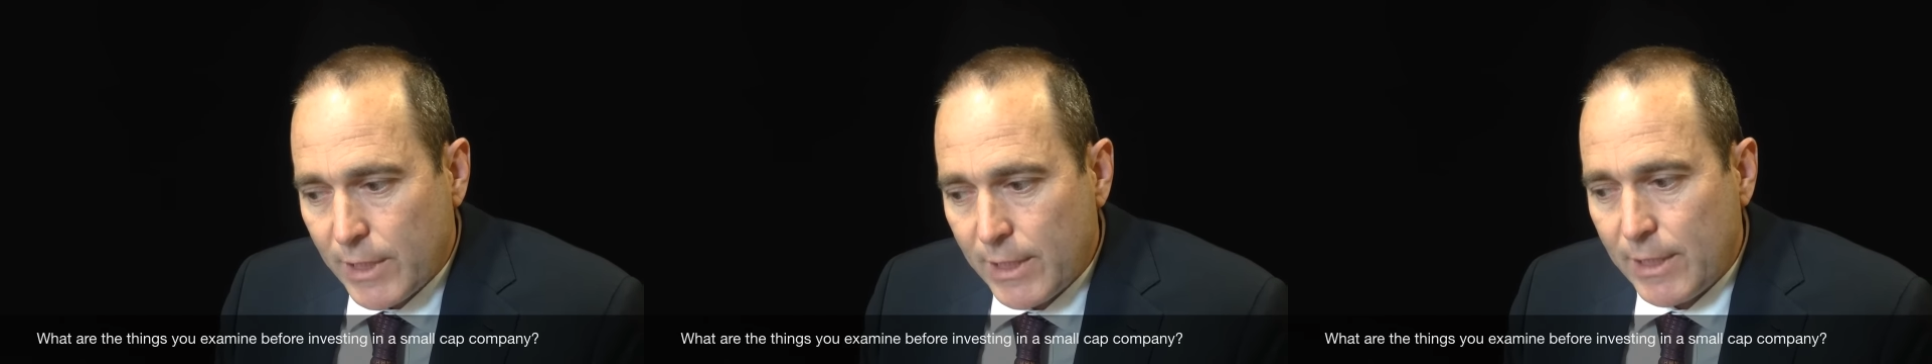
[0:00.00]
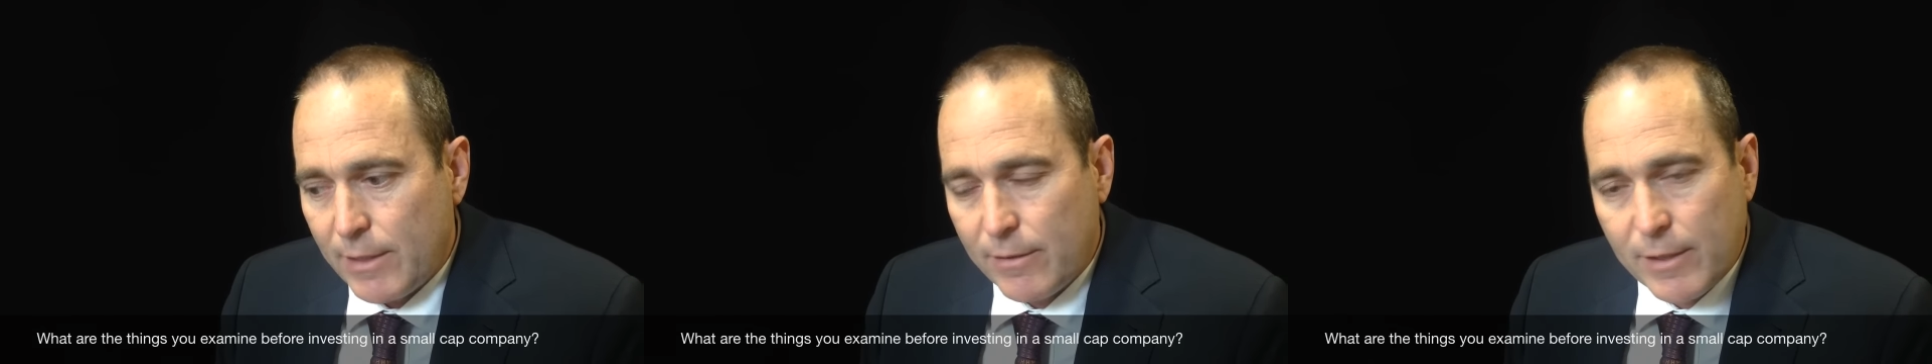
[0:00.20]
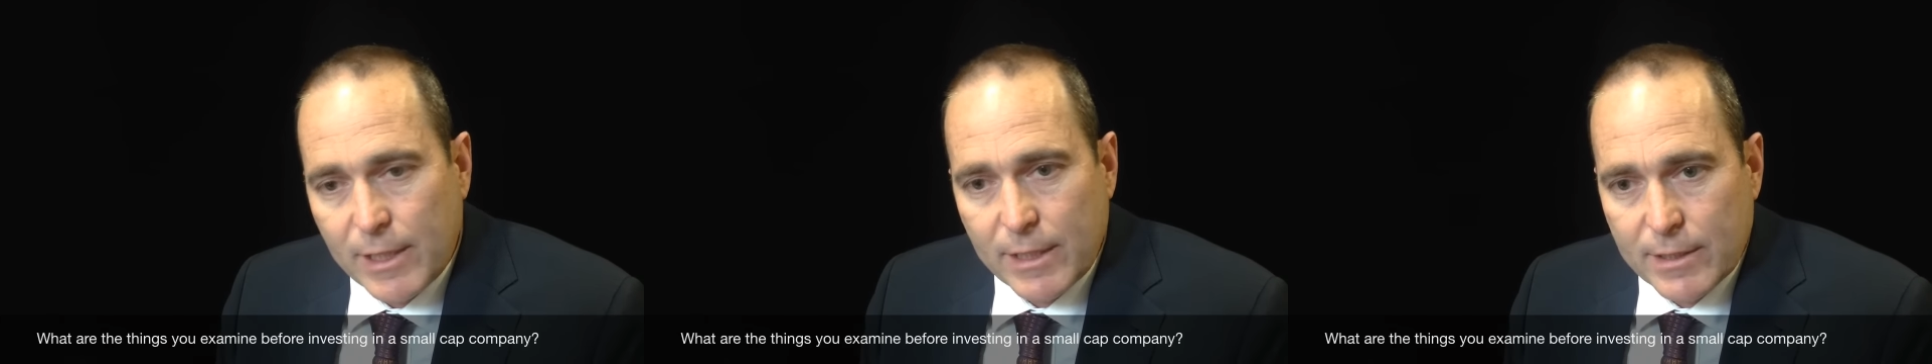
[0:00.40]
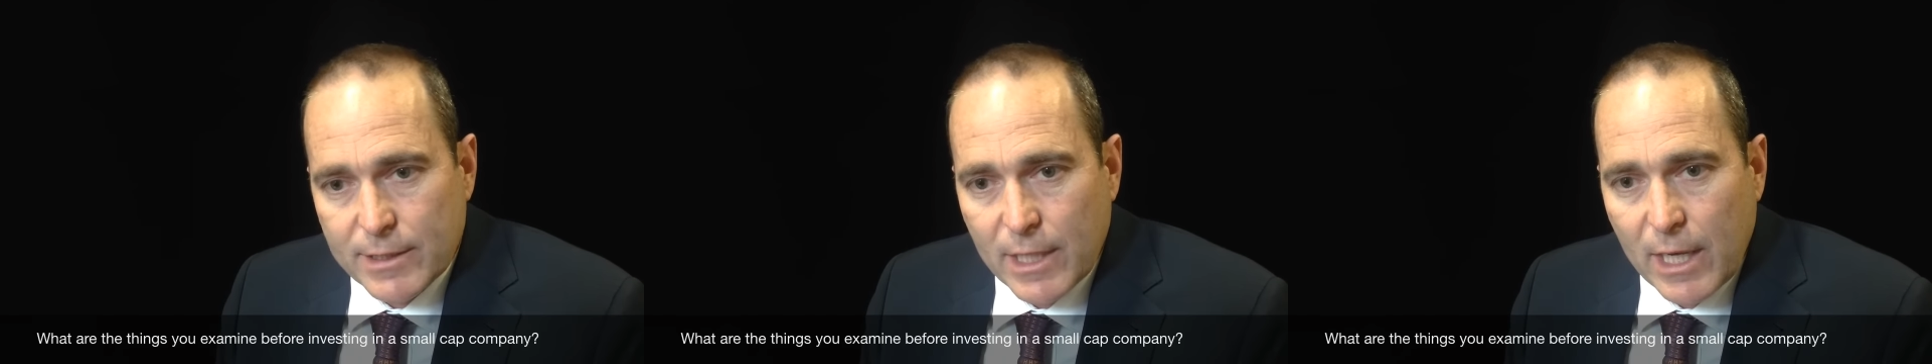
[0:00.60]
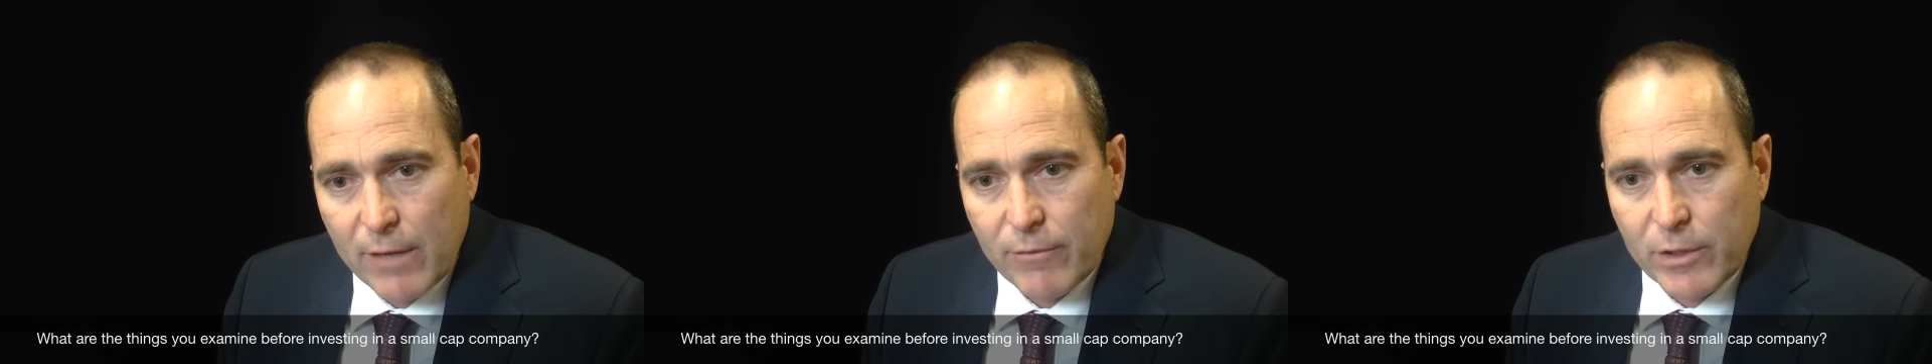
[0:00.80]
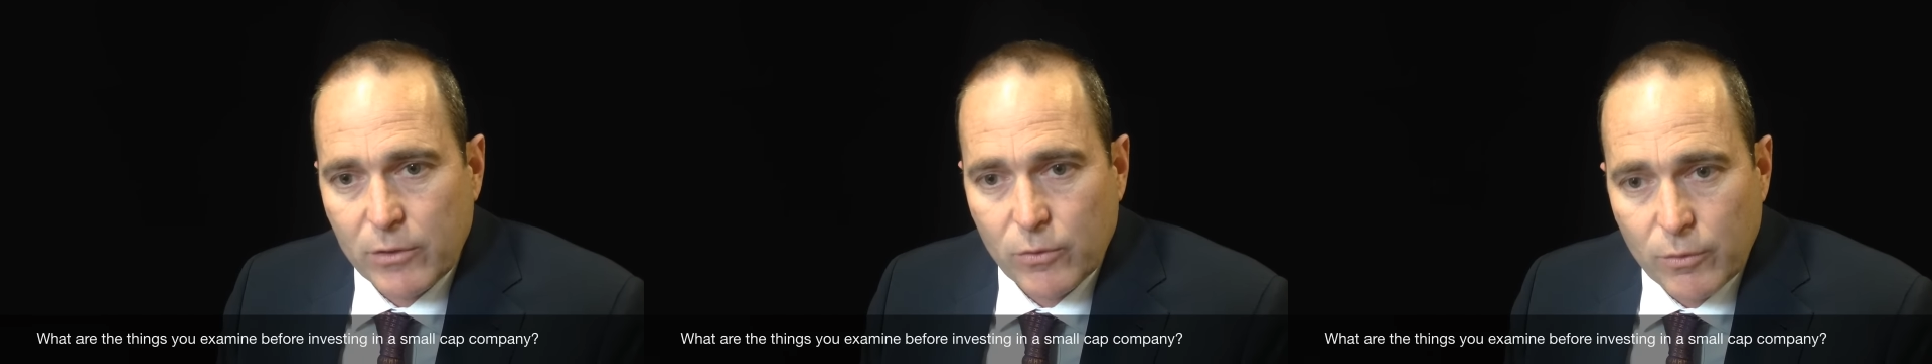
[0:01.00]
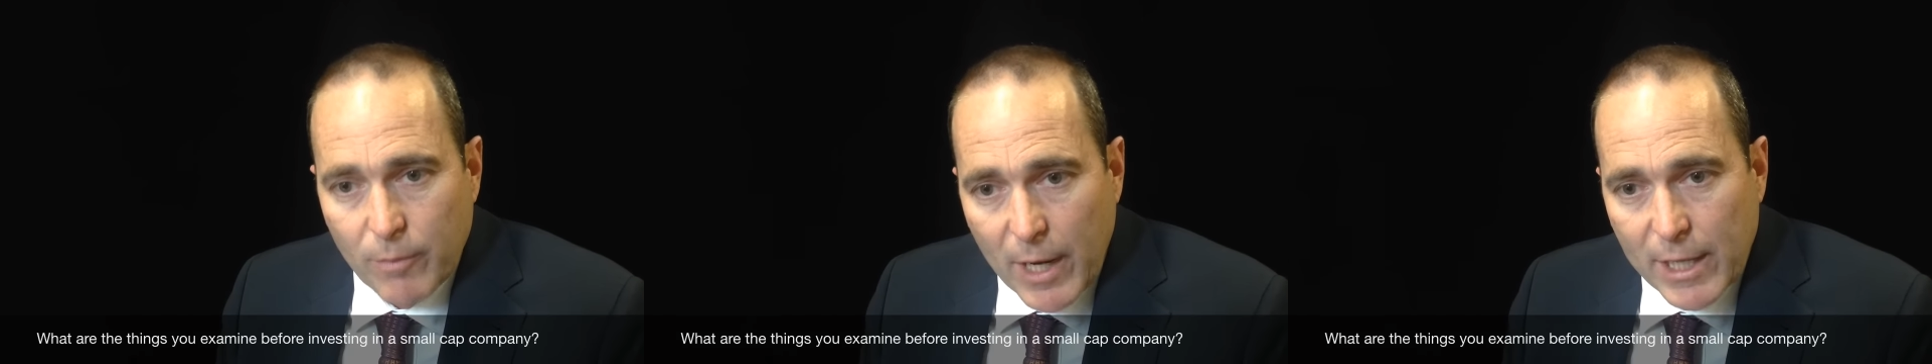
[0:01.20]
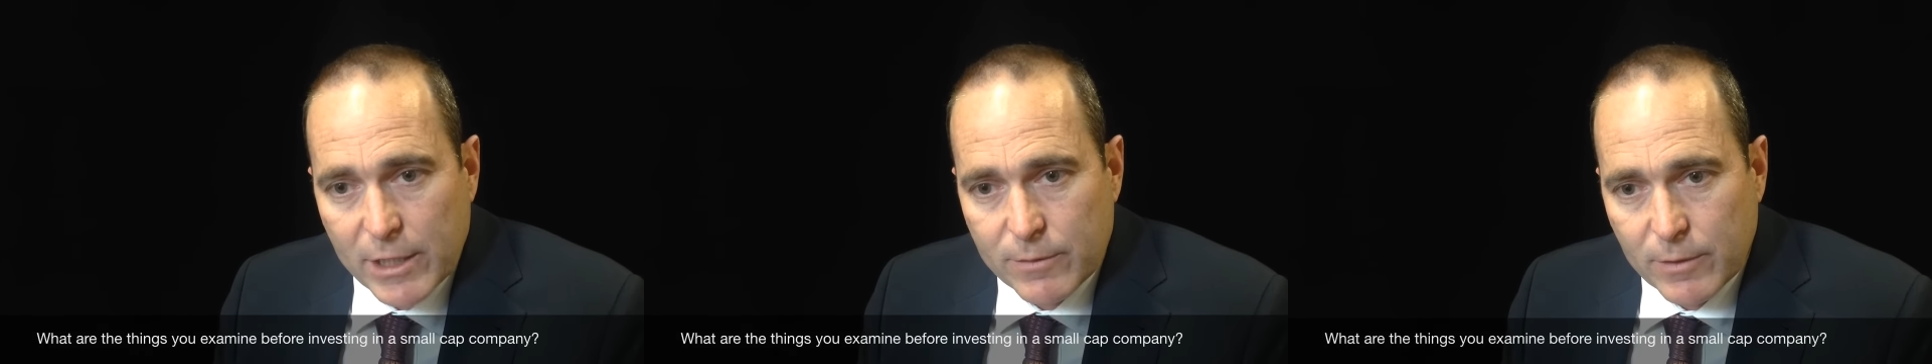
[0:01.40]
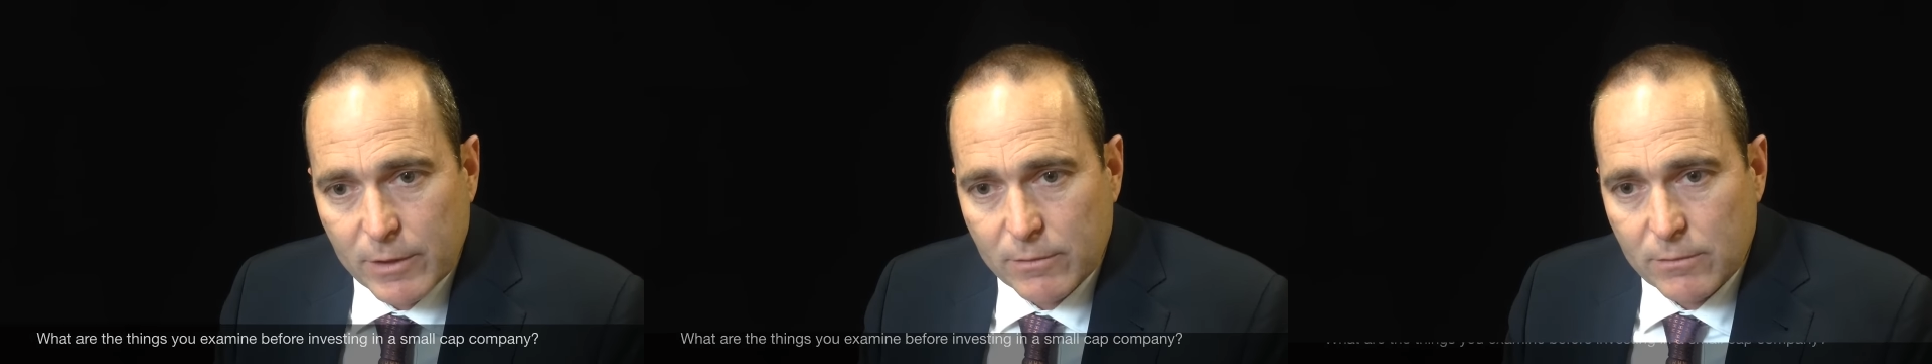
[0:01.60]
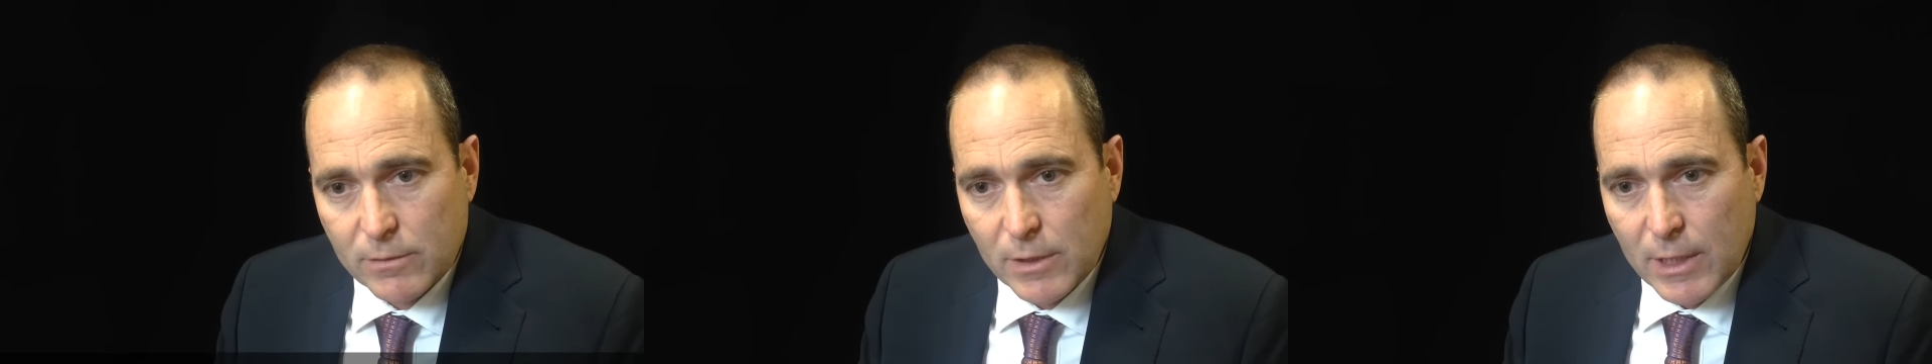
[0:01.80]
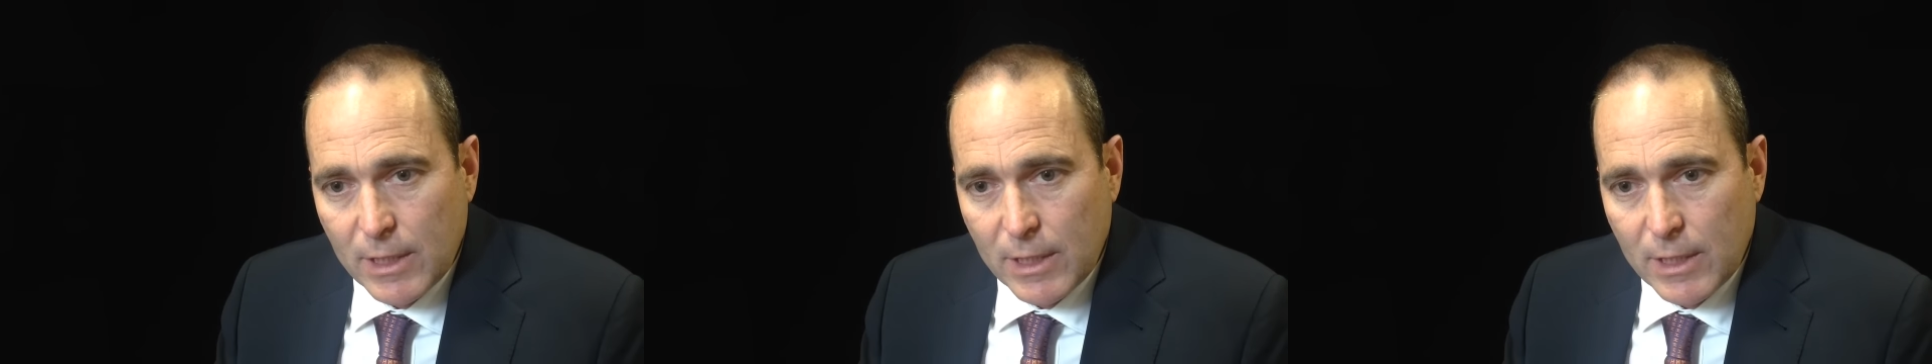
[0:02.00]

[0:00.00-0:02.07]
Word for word: key things are having good management